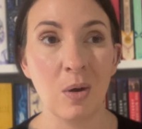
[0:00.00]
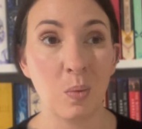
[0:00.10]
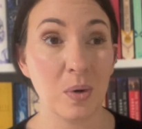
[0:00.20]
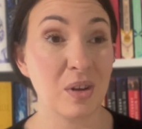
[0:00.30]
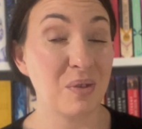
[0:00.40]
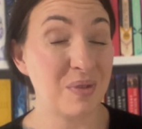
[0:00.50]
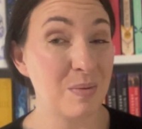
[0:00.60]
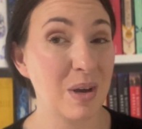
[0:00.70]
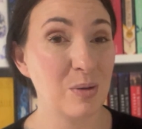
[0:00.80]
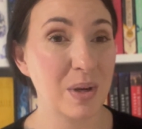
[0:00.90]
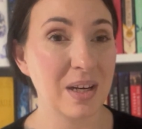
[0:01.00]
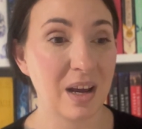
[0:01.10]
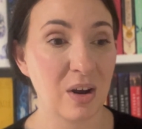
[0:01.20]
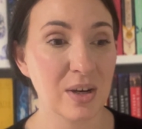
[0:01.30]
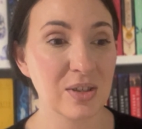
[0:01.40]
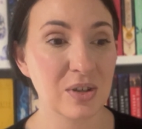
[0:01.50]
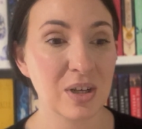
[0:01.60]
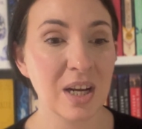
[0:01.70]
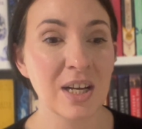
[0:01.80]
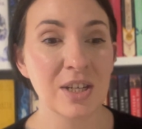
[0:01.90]
with our female main
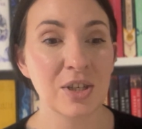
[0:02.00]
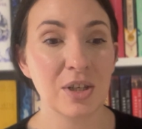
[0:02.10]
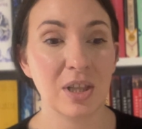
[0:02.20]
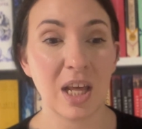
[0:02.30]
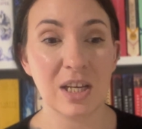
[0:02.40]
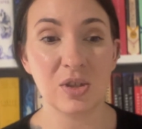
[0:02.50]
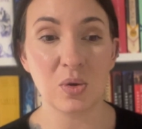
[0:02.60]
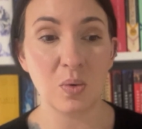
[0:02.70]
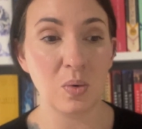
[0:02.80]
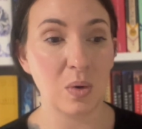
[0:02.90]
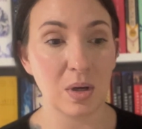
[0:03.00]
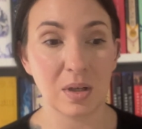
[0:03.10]
character. They do